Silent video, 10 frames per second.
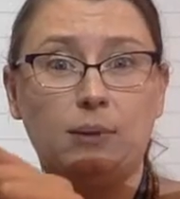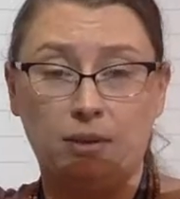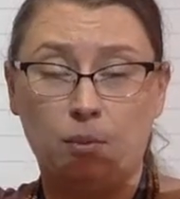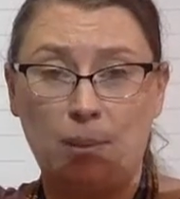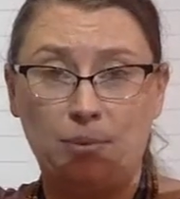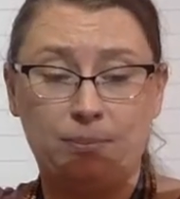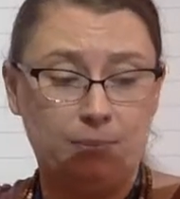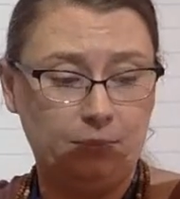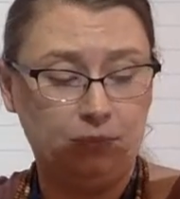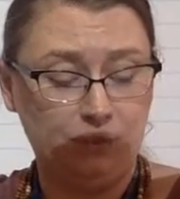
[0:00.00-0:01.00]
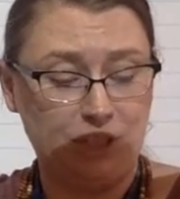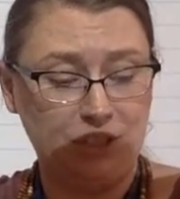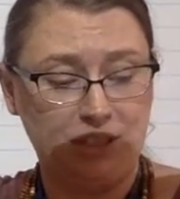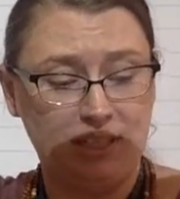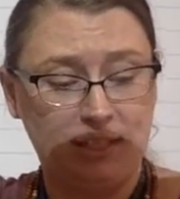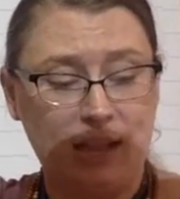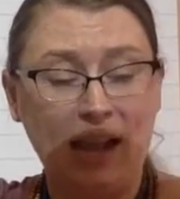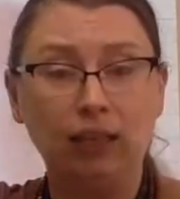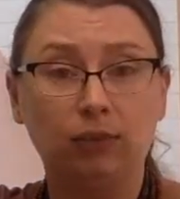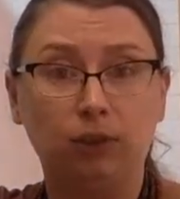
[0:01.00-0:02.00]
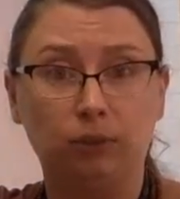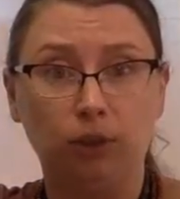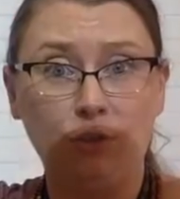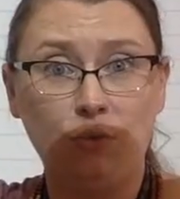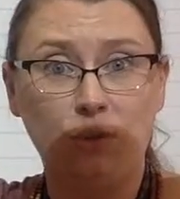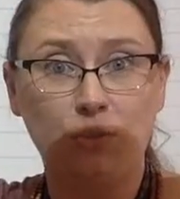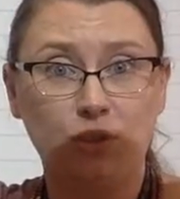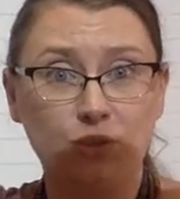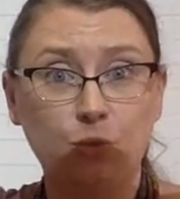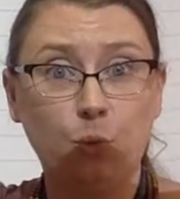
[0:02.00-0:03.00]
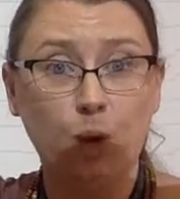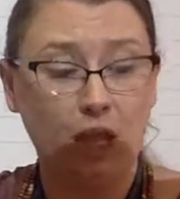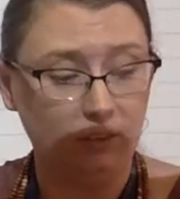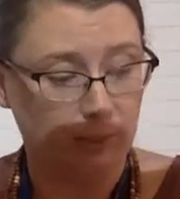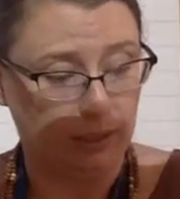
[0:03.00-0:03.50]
in the y direction is the height of her roof, which was 12